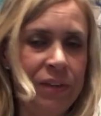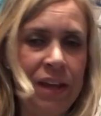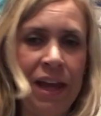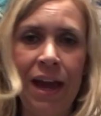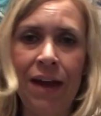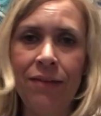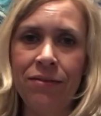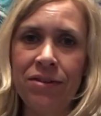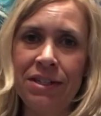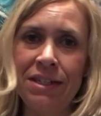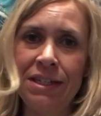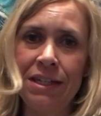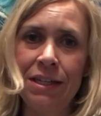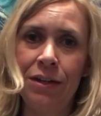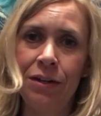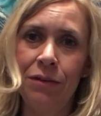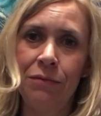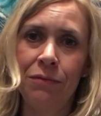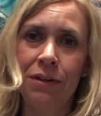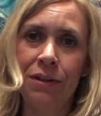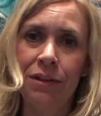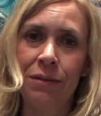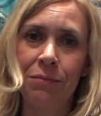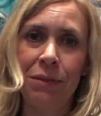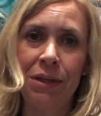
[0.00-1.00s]
having dinner
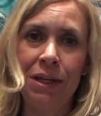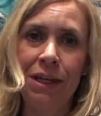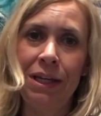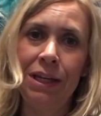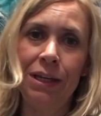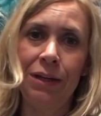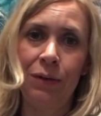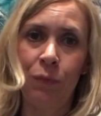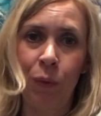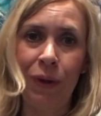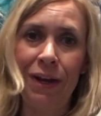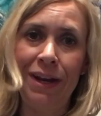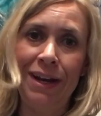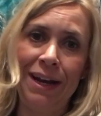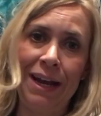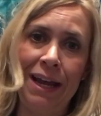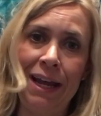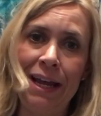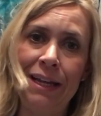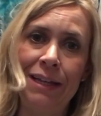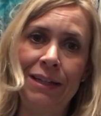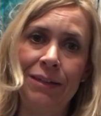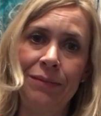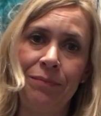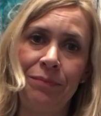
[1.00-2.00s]
with me and
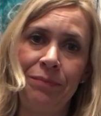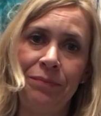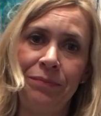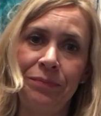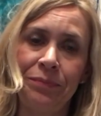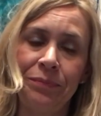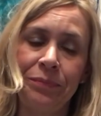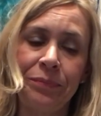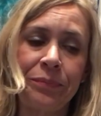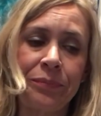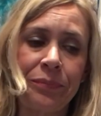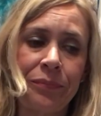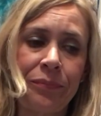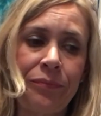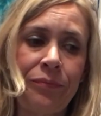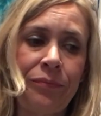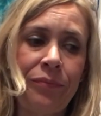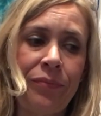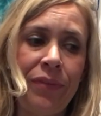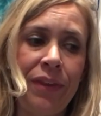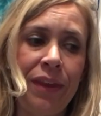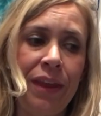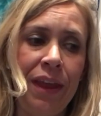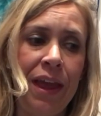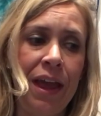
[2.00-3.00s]
whatnot.
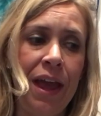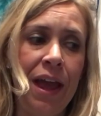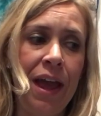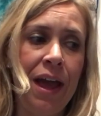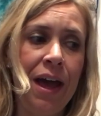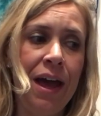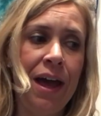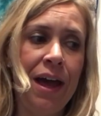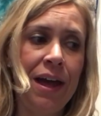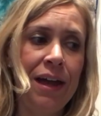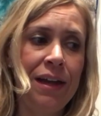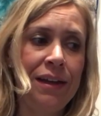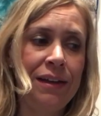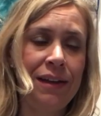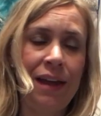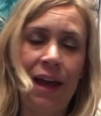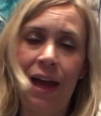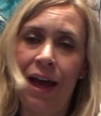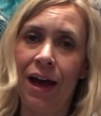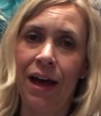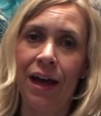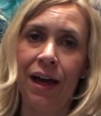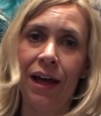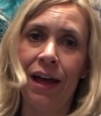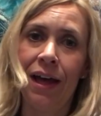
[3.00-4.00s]
And yeah,
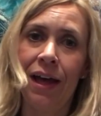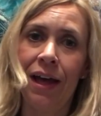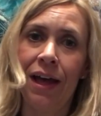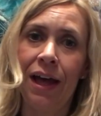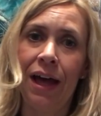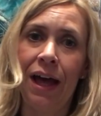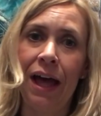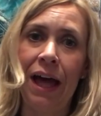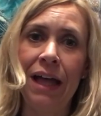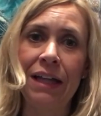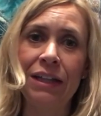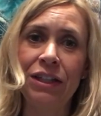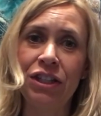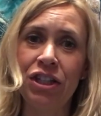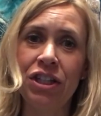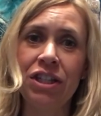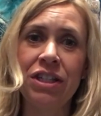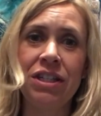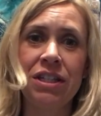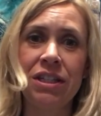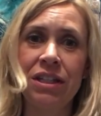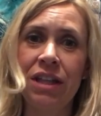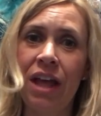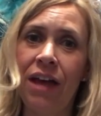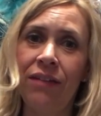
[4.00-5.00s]
I'll
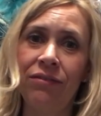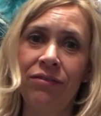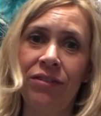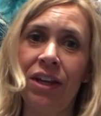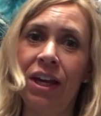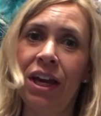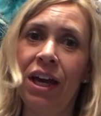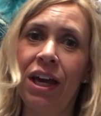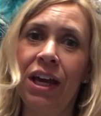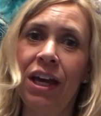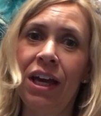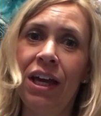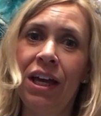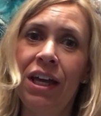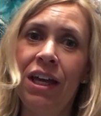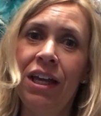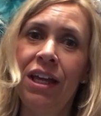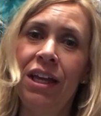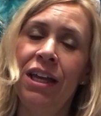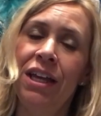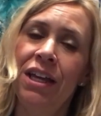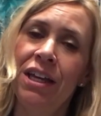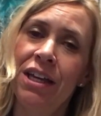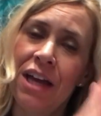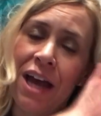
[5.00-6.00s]
just love you.
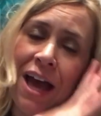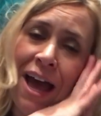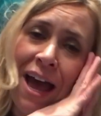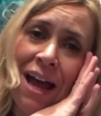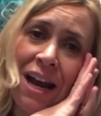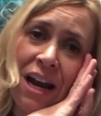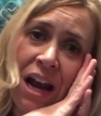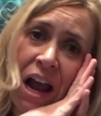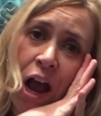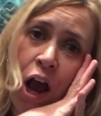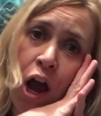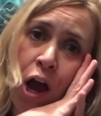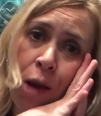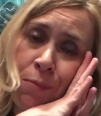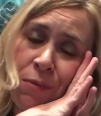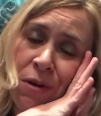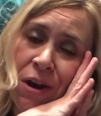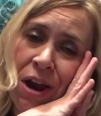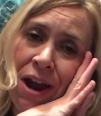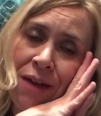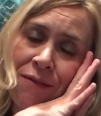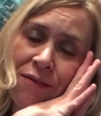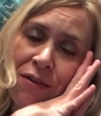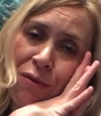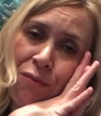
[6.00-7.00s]
And I hope you
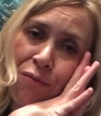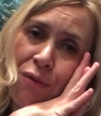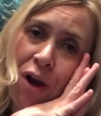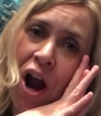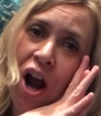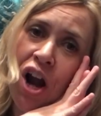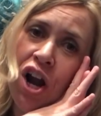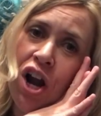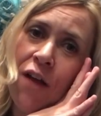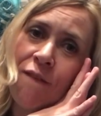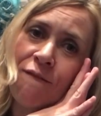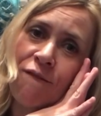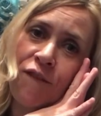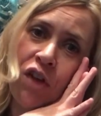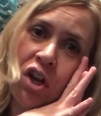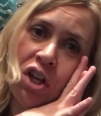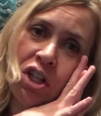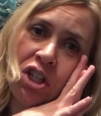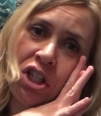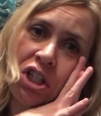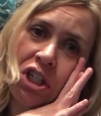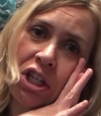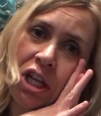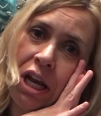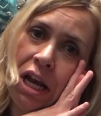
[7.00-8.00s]
have a wonderful
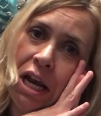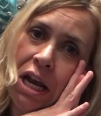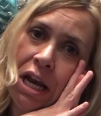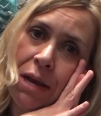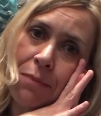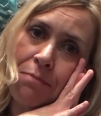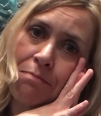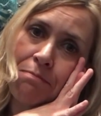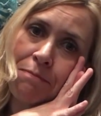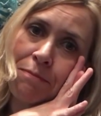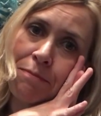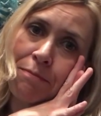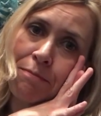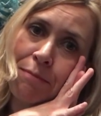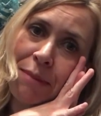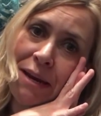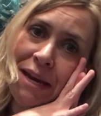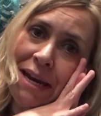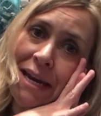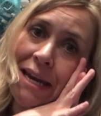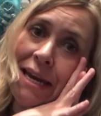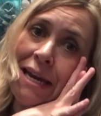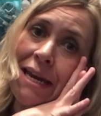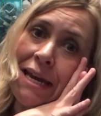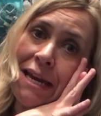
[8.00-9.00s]

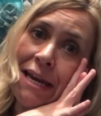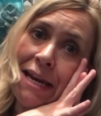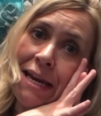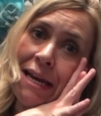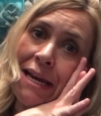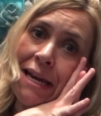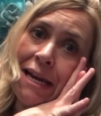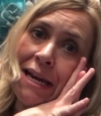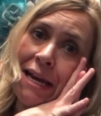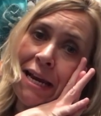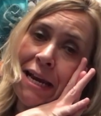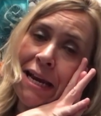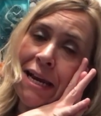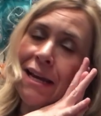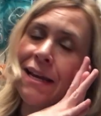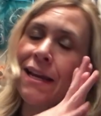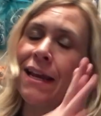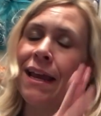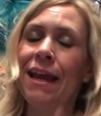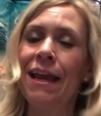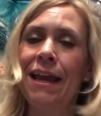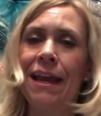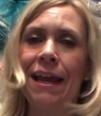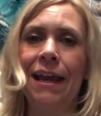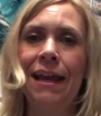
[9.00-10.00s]
sleepy.
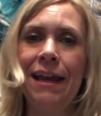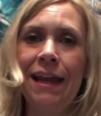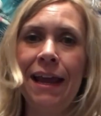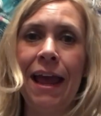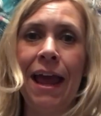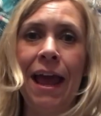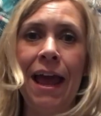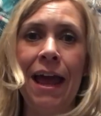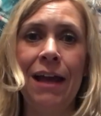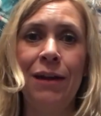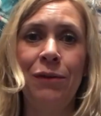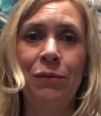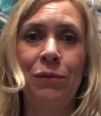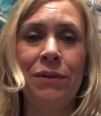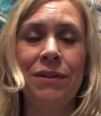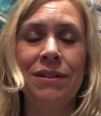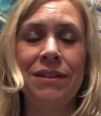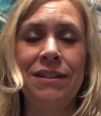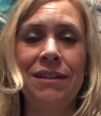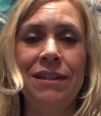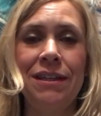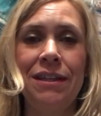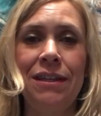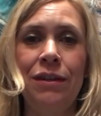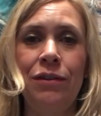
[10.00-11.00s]
And we'll
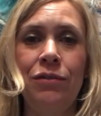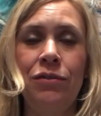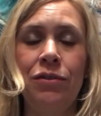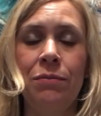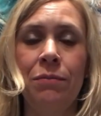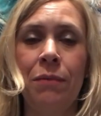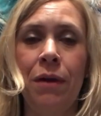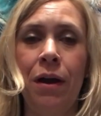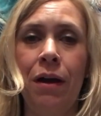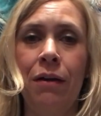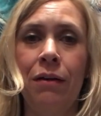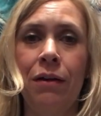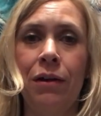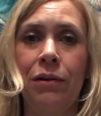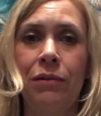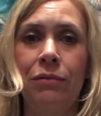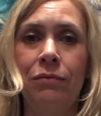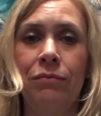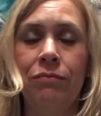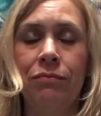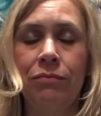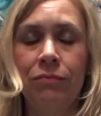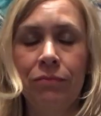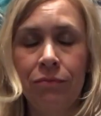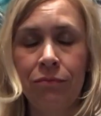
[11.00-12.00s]
see you tomorrow.
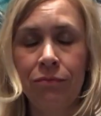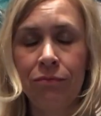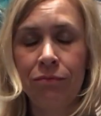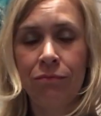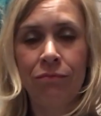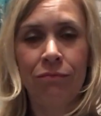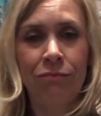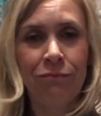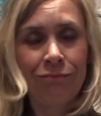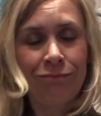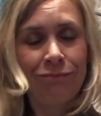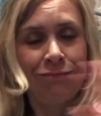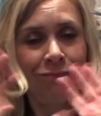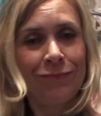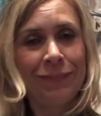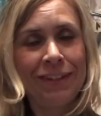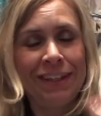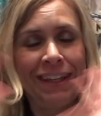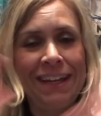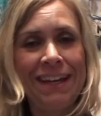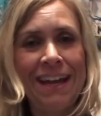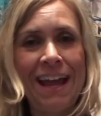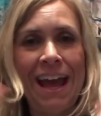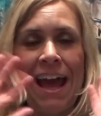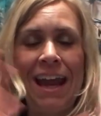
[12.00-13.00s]

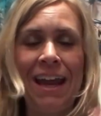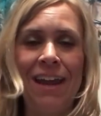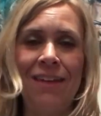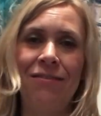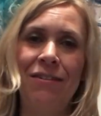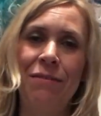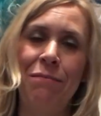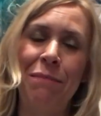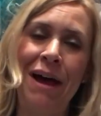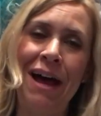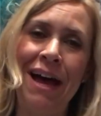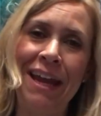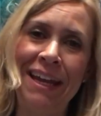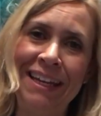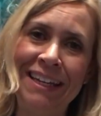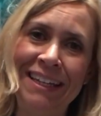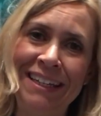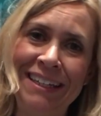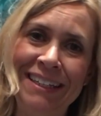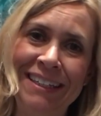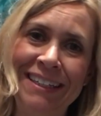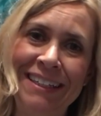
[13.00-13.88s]
Good night, everybody.